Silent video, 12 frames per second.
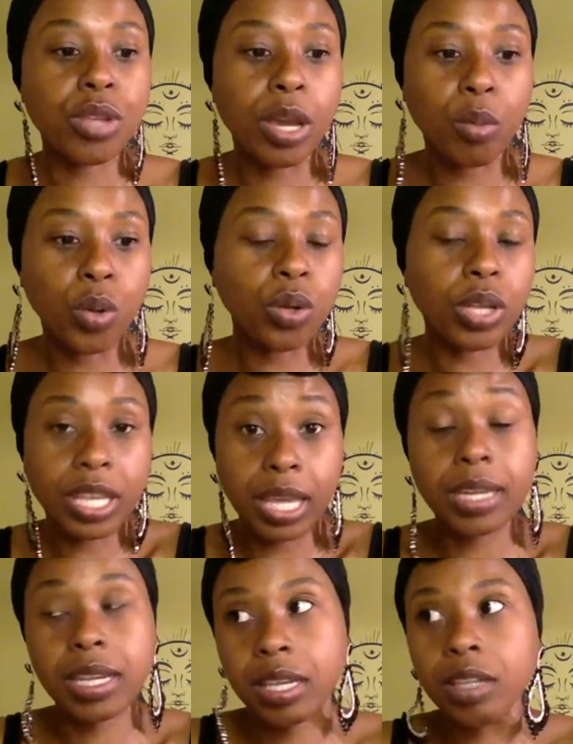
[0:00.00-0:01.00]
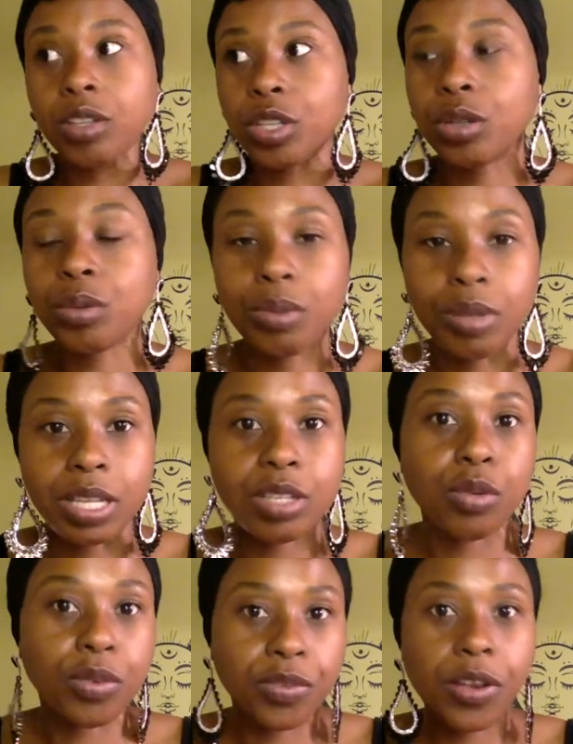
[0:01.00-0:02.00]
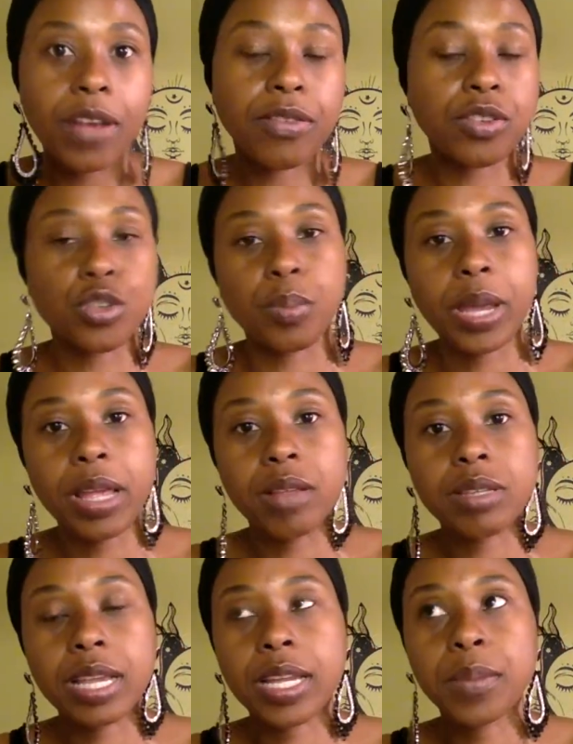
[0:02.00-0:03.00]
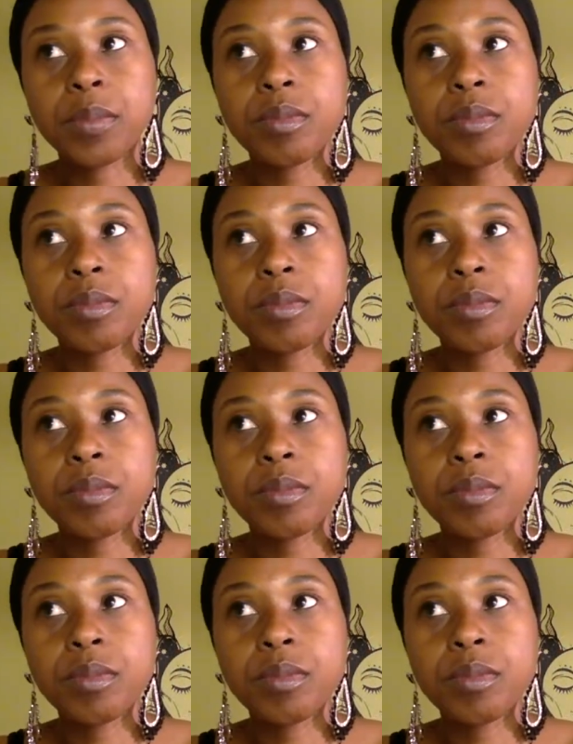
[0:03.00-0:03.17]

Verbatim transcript: that will can kill you. That's over five hundred pounds. Like,